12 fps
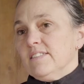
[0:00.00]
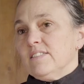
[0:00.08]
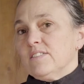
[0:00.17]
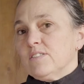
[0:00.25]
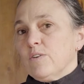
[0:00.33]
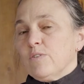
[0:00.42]

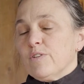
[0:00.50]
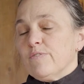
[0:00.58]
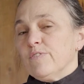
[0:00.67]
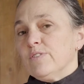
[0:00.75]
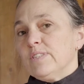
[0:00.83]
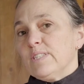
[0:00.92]
So the
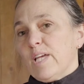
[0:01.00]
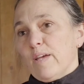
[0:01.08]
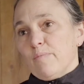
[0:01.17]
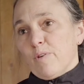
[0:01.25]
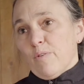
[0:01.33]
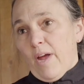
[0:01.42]

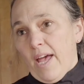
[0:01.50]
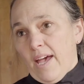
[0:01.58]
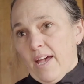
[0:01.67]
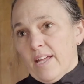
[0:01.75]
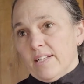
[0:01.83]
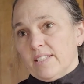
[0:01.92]
Foodscape
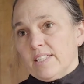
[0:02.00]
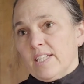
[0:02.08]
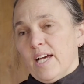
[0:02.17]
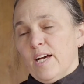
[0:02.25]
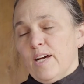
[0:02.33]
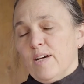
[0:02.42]

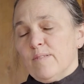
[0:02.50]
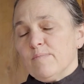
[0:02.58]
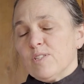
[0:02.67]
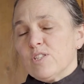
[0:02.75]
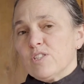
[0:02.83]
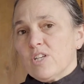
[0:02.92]
grant
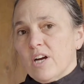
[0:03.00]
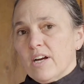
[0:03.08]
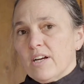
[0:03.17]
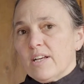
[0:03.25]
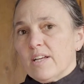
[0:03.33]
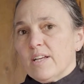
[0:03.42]

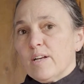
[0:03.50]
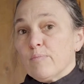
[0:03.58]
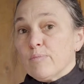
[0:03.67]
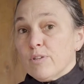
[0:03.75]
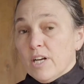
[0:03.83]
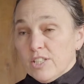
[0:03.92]
started a
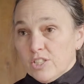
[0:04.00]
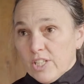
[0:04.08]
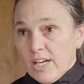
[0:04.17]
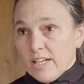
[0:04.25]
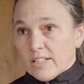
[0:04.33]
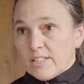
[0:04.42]

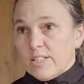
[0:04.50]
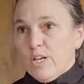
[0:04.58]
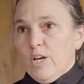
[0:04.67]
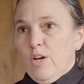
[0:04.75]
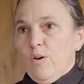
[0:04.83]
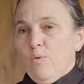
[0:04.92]
project
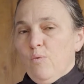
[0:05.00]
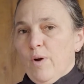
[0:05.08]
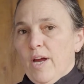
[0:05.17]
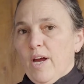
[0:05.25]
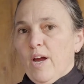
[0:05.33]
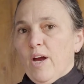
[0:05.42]

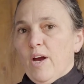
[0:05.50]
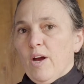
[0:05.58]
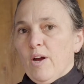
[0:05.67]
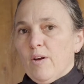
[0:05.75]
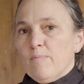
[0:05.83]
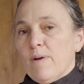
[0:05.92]

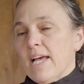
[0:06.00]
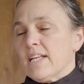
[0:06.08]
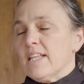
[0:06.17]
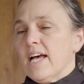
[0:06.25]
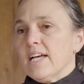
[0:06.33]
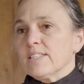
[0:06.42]
where my
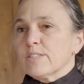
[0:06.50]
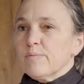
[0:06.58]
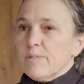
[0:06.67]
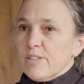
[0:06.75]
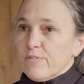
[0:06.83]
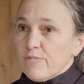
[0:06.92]
class
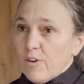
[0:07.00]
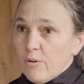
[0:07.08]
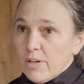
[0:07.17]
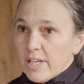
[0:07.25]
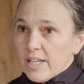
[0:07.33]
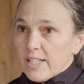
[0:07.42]
could be the
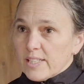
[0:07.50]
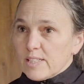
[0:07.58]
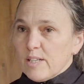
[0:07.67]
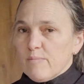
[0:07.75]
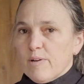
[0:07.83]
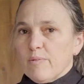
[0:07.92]

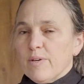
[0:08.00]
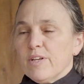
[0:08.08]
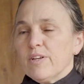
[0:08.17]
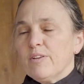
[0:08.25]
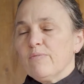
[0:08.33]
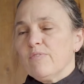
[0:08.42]
focus, but we
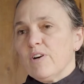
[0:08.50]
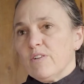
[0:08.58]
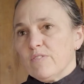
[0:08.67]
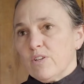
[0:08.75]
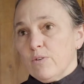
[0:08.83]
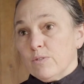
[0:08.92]
could
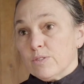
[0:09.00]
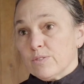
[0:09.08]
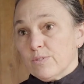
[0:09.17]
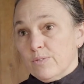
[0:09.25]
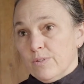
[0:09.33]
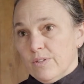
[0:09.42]
involve the whole
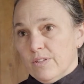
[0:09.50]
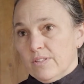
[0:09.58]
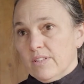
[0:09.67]
school.